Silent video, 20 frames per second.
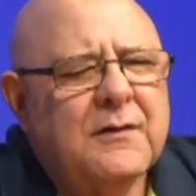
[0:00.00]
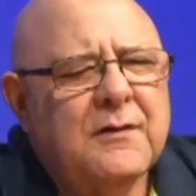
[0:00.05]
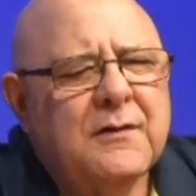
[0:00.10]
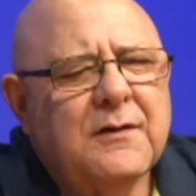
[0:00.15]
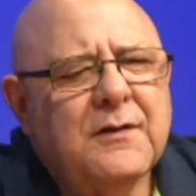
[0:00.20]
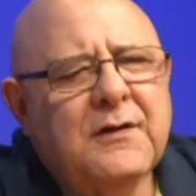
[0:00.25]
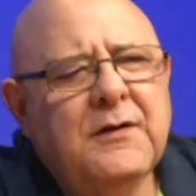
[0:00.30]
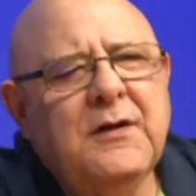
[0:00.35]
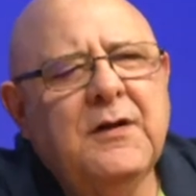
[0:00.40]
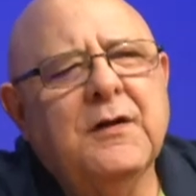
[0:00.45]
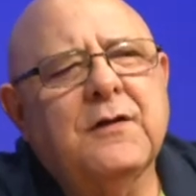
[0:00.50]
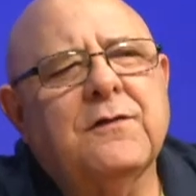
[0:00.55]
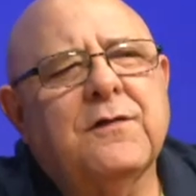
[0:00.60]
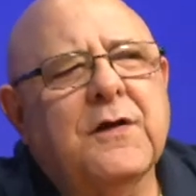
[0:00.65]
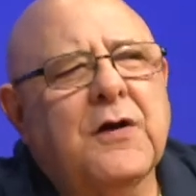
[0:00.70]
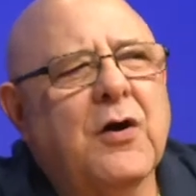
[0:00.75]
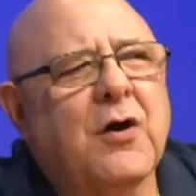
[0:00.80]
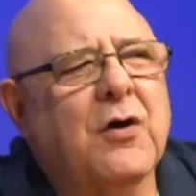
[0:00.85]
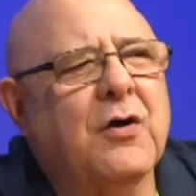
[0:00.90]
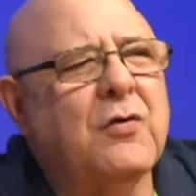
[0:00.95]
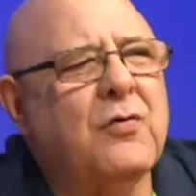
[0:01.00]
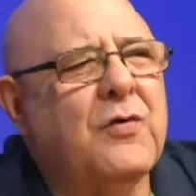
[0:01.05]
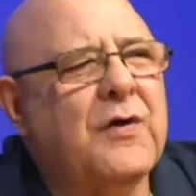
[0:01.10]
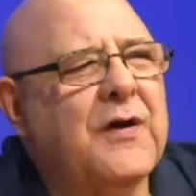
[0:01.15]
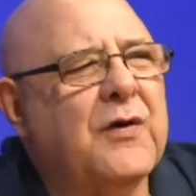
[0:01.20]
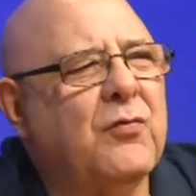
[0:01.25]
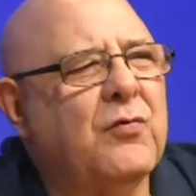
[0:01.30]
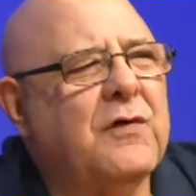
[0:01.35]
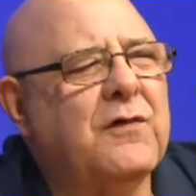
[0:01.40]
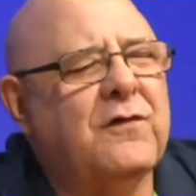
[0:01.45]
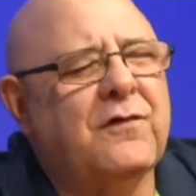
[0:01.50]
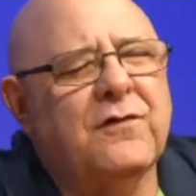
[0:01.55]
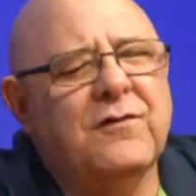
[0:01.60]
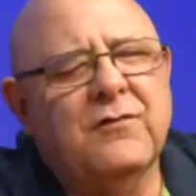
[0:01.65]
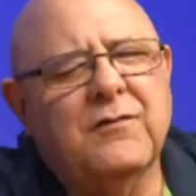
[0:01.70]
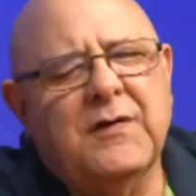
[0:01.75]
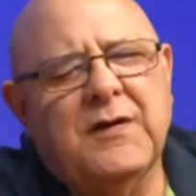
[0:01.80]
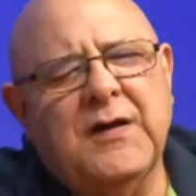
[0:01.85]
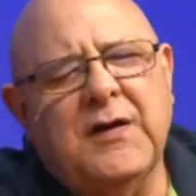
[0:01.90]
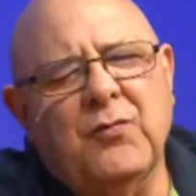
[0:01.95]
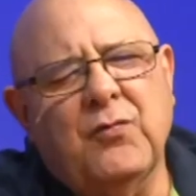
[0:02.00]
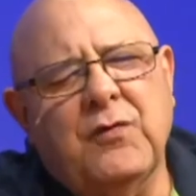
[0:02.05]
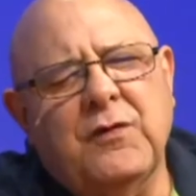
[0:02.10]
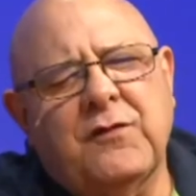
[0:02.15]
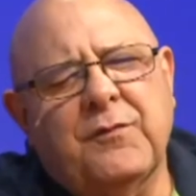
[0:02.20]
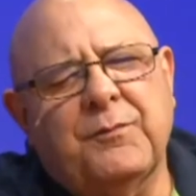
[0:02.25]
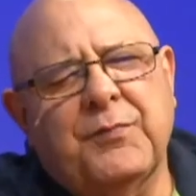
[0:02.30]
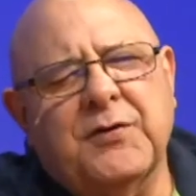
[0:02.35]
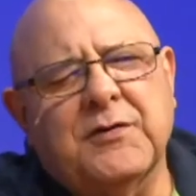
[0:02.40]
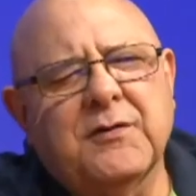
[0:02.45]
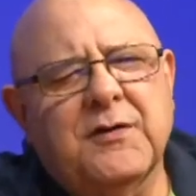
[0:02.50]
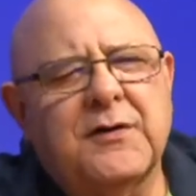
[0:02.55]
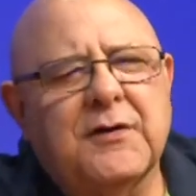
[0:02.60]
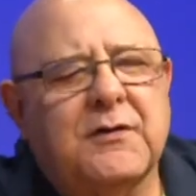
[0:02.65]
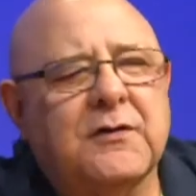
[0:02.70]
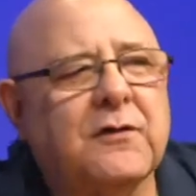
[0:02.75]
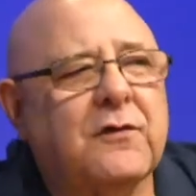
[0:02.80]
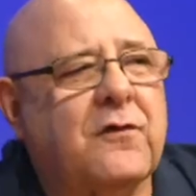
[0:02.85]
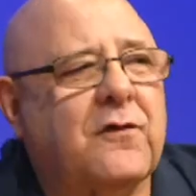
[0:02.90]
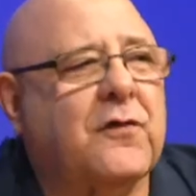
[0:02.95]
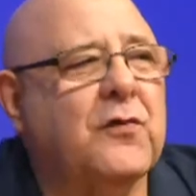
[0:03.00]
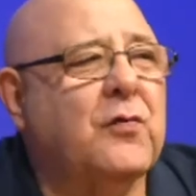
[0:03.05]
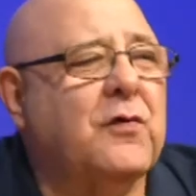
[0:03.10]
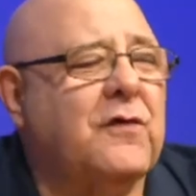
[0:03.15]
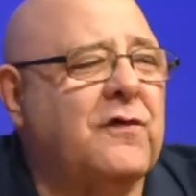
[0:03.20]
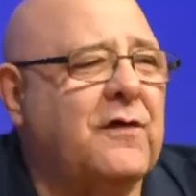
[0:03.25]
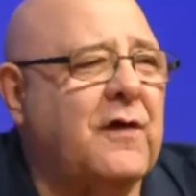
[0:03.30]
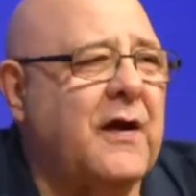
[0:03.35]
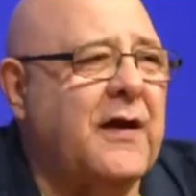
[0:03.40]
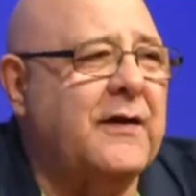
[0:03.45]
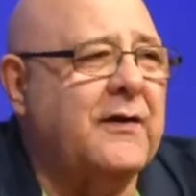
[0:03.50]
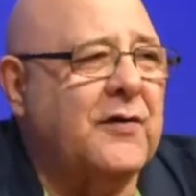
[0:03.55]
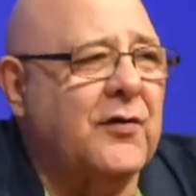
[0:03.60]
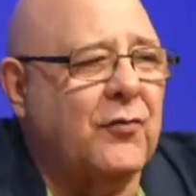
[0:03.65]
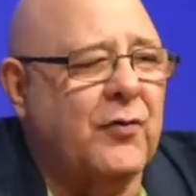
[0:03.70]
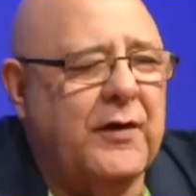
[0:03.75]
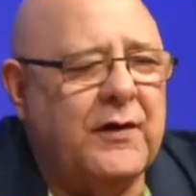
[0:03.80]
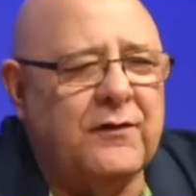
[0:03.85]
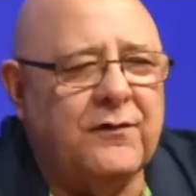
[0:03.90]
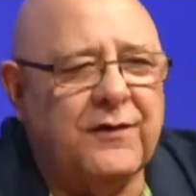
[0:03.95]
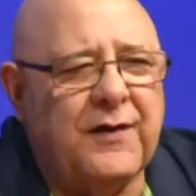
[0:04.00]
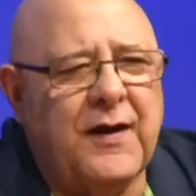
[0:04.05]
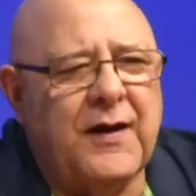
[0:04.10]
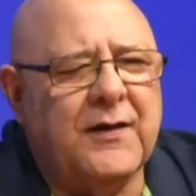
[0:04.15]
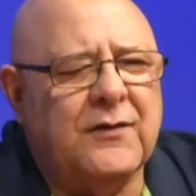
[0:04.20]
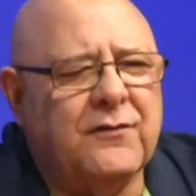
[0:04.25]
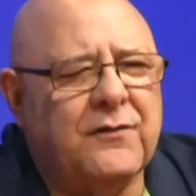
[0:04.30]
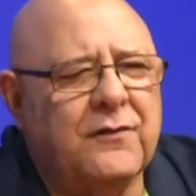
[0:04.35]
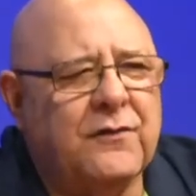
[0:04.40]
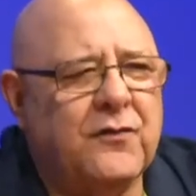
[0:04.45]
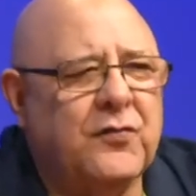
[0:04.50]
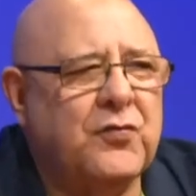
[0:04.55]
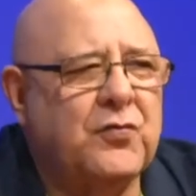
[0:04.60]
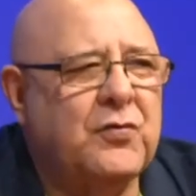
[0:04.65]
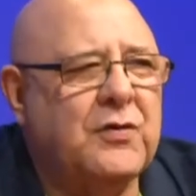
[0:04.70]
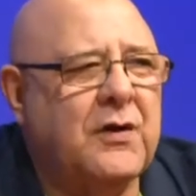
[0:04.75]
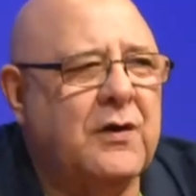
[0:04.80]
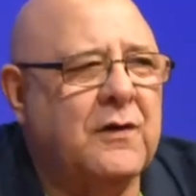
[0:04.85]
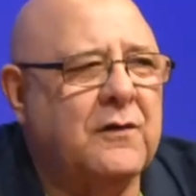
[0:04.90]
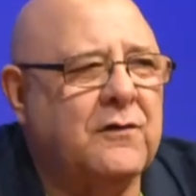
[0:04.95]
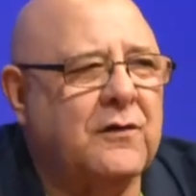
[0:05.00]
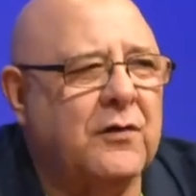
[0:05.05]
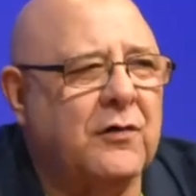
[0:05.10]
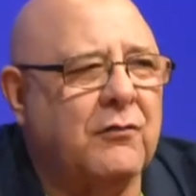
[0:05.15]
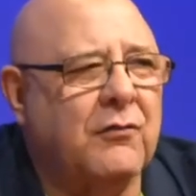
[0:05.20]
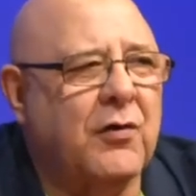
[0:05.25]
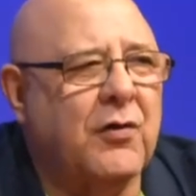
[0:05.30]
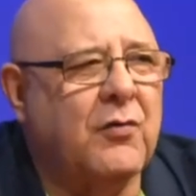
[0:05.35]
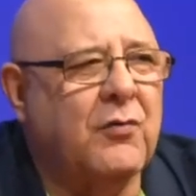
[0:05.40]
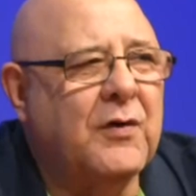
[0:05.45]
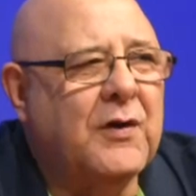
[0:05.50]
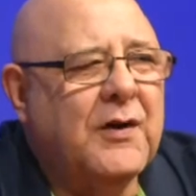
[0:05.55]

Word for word: Years ago, it was, it was political suicide to raise taxes two years in a row.